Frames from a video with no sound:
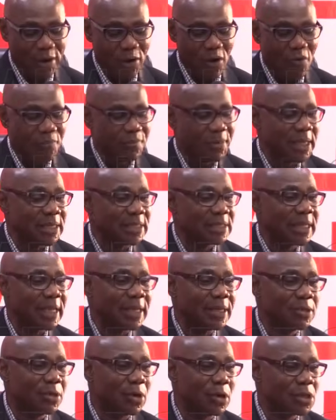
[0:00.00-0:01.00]

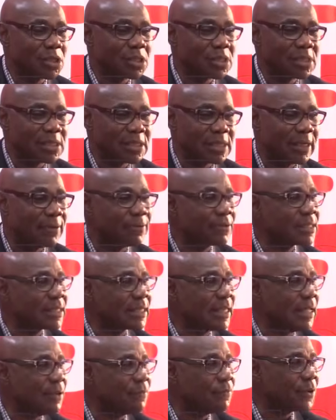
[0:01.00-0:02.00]
government-endorsed
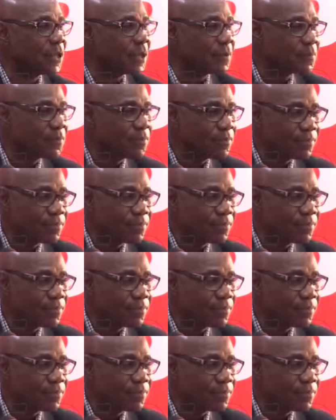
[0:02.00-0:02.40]
slavery.